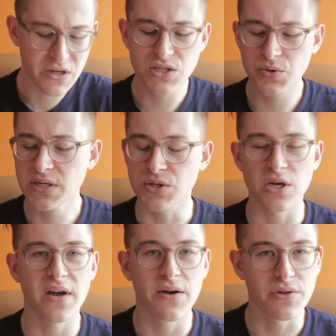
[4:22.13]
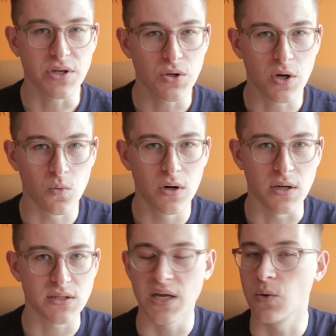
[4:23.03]
It's crazy, you have everything you could
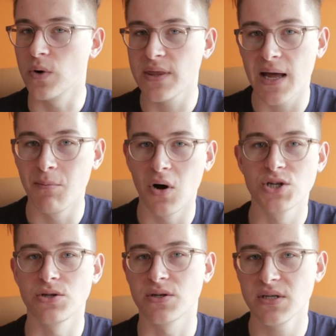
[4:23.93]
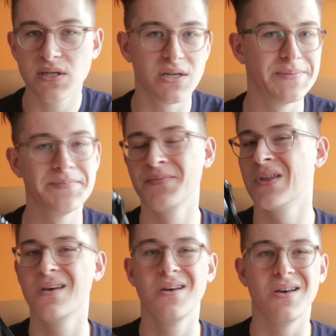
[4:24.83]
want, and with that modular system,
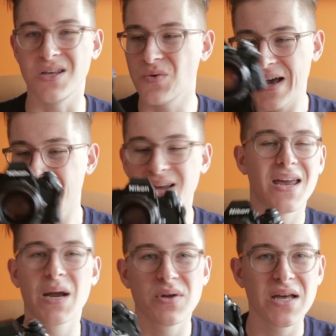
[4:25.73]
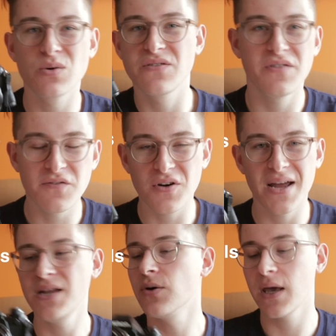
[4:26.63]
you had a camera that was fit for
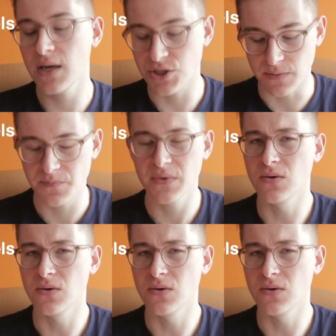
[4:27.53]
any occasion.